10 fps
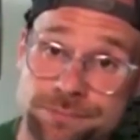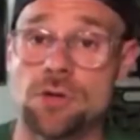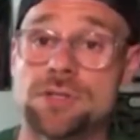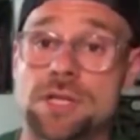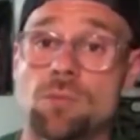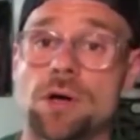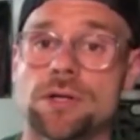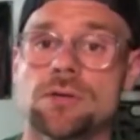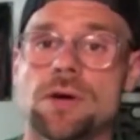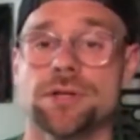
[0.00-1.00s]
If you're
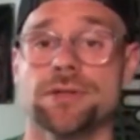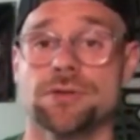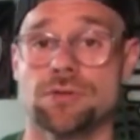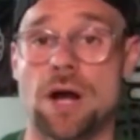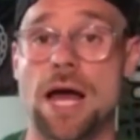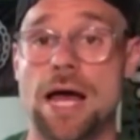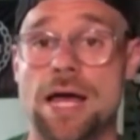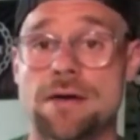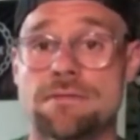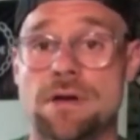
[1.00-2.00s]
someone who, during their
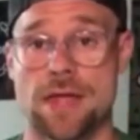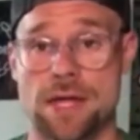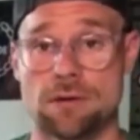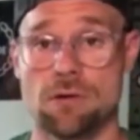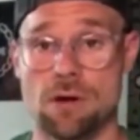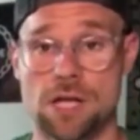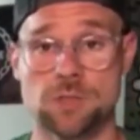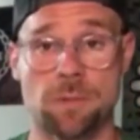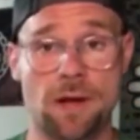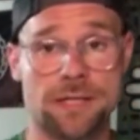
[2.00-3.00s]
drive, that
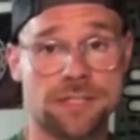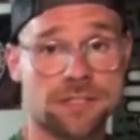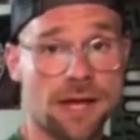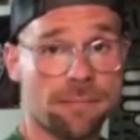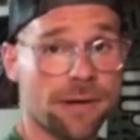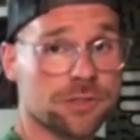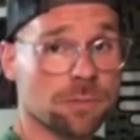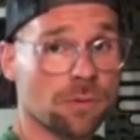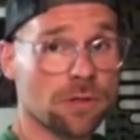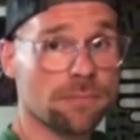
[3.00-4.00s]
cross-body step, as you're
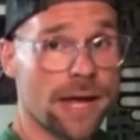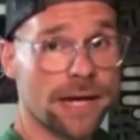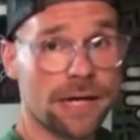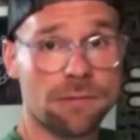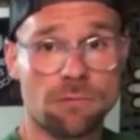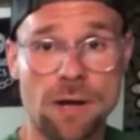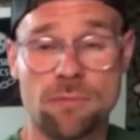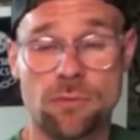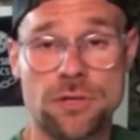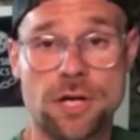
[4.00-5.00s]
pulling back in it, right
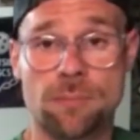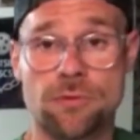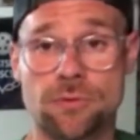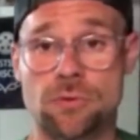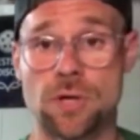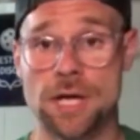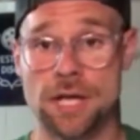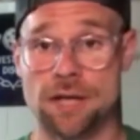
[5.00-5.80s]
before you come through,